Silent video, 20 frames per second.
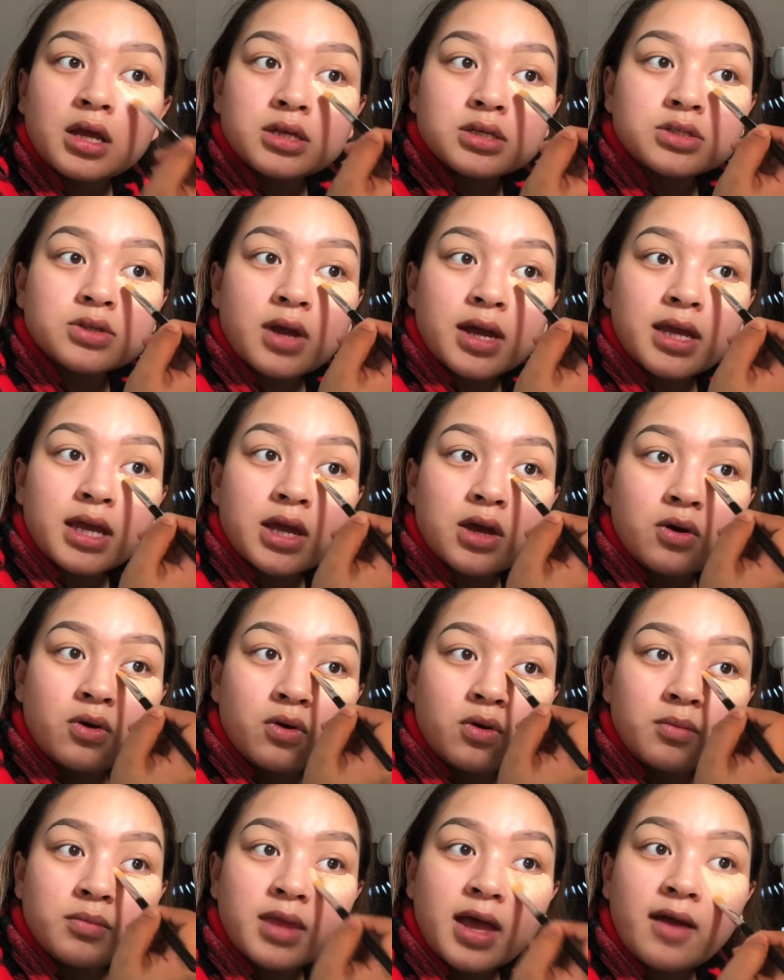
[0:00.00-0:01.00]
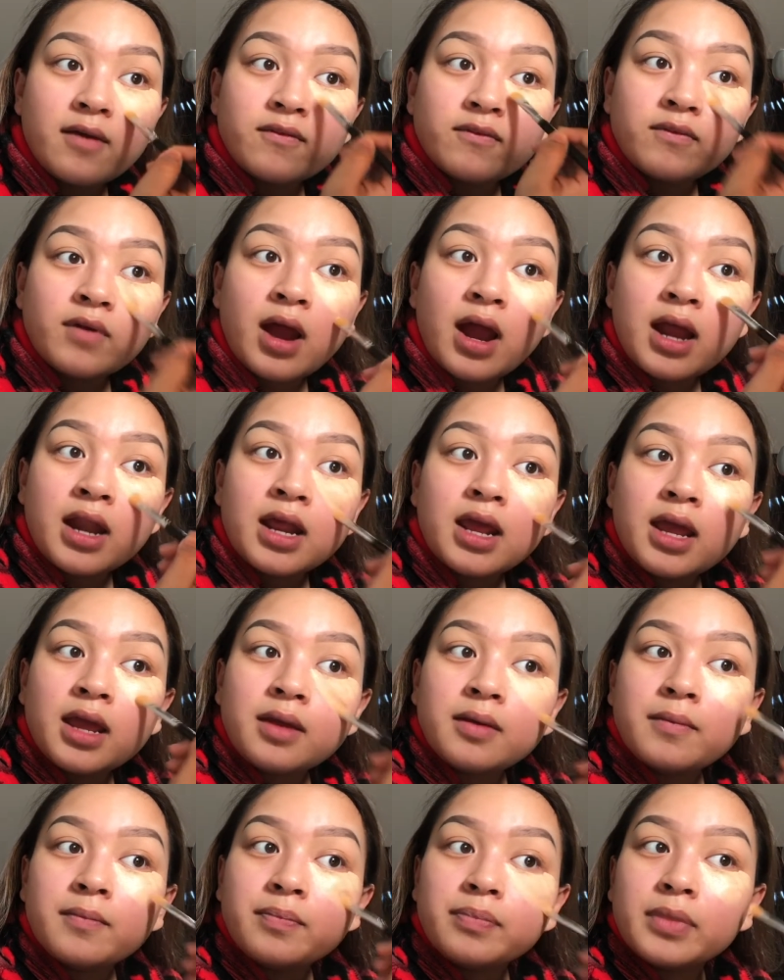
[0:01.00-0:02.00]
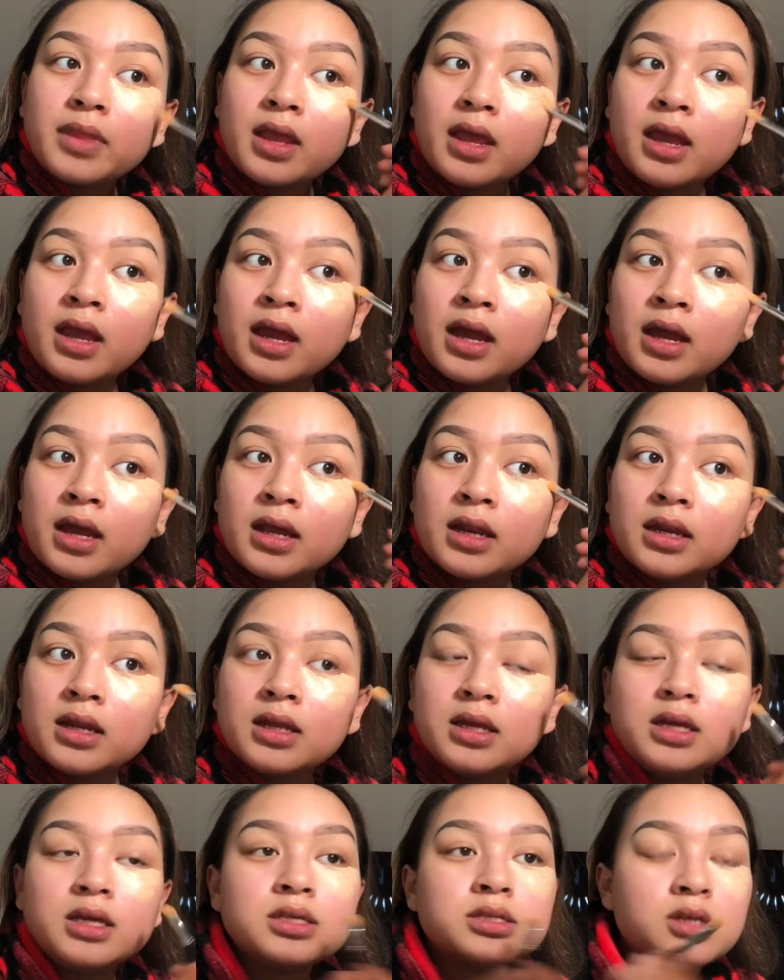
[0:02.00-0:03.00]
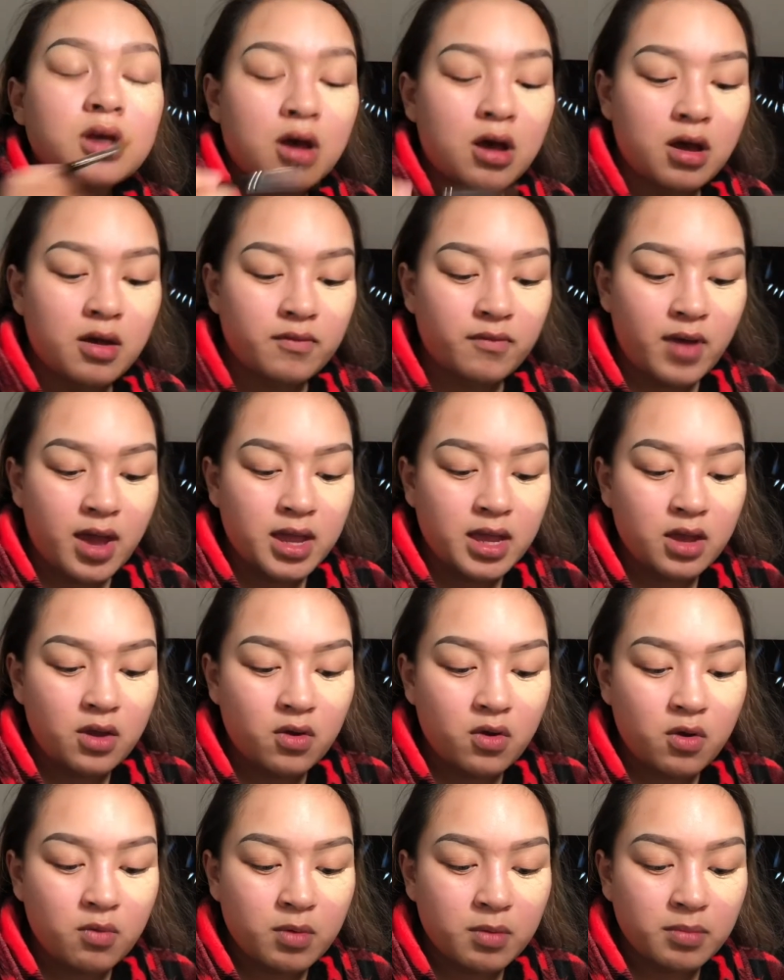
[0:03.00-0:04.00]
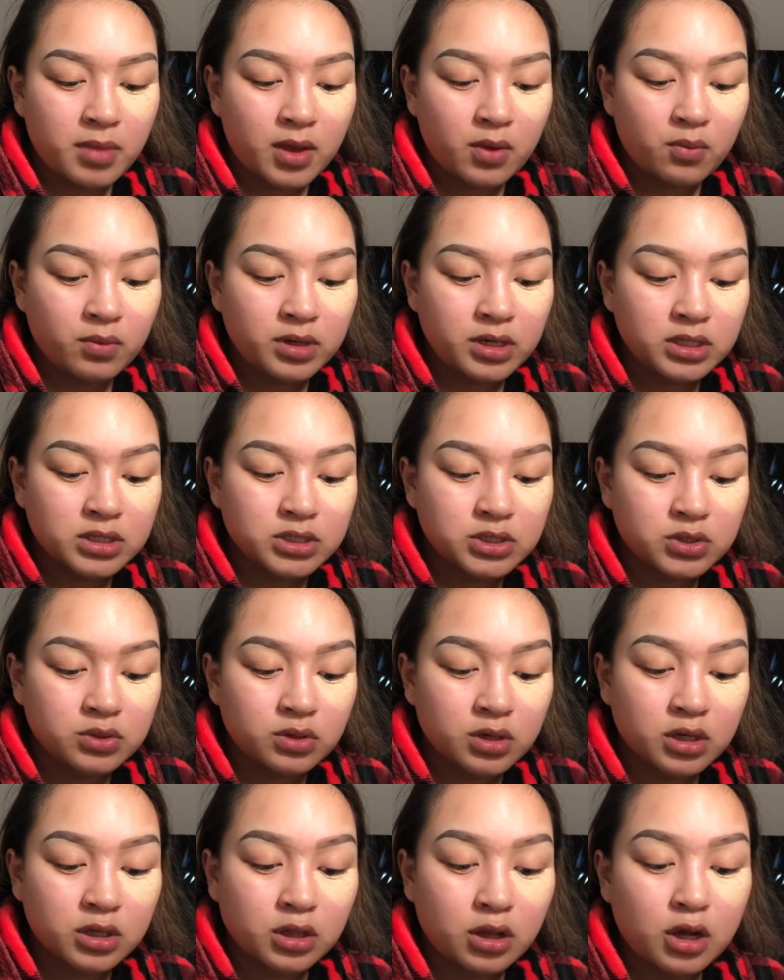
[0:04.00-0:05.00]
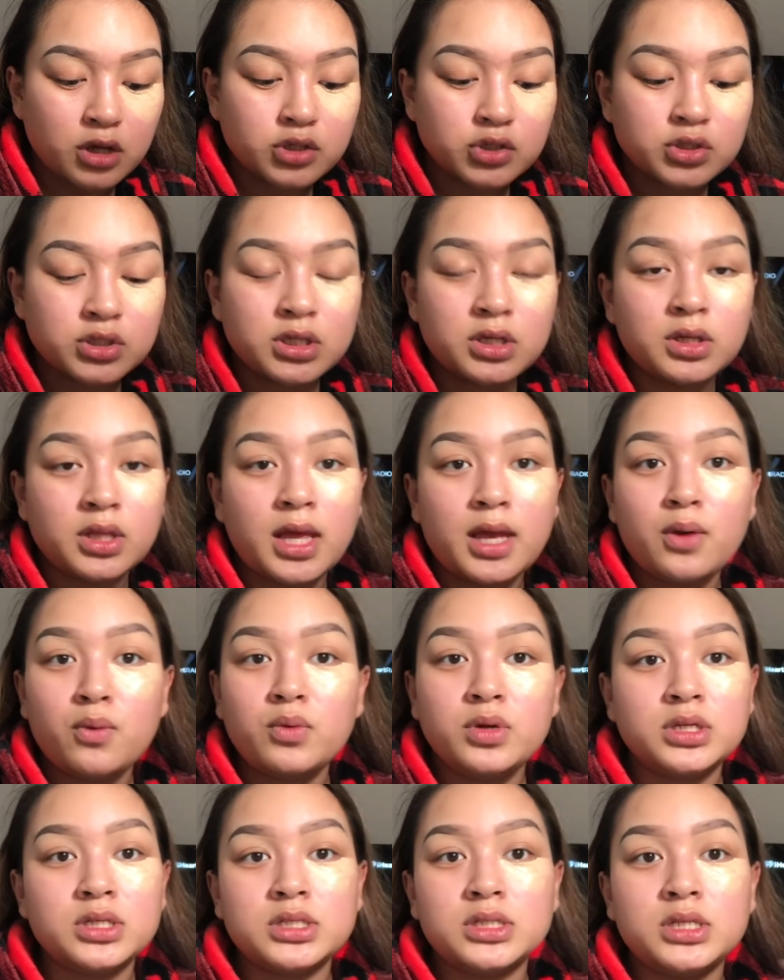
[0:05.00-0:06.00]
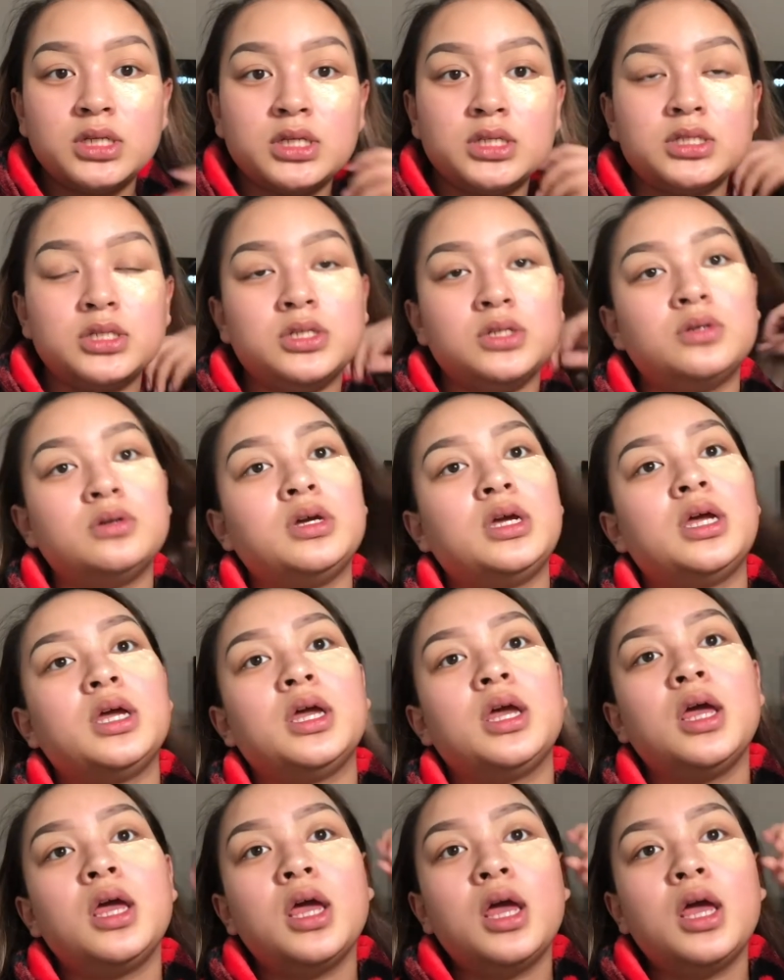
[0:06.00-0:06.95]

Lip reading: so I get home that Friday, and he's off. I get home, I'm like, we need to do her laundry. Like, we just need to do it.